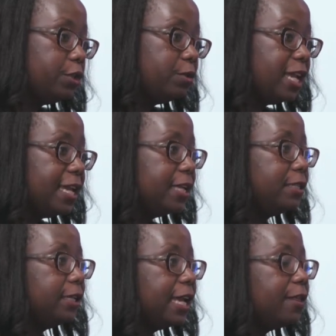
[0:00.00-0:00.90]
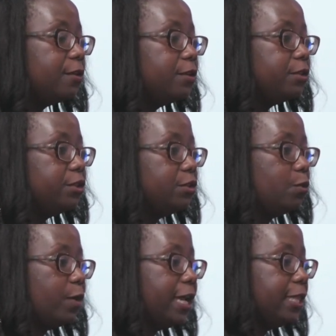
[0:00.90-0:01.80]
So, taken together, this is the
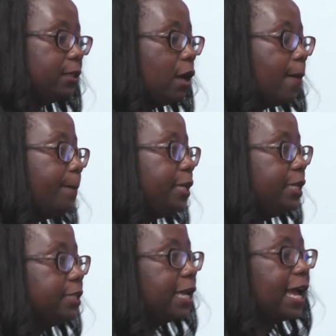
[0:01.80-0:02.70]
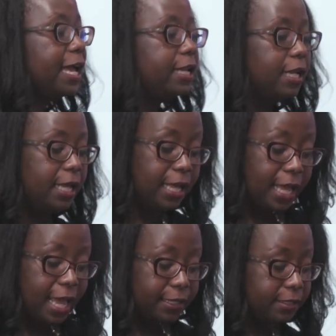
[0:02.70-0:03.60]
way companies can
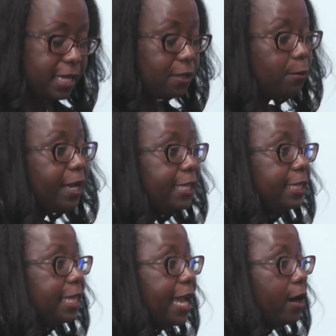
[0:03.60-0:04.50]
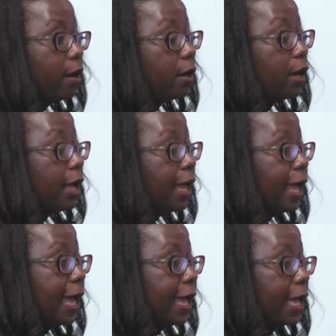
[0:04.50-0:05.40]
accelerate their,
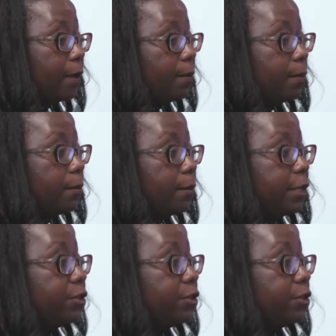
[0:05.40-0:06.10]
um, their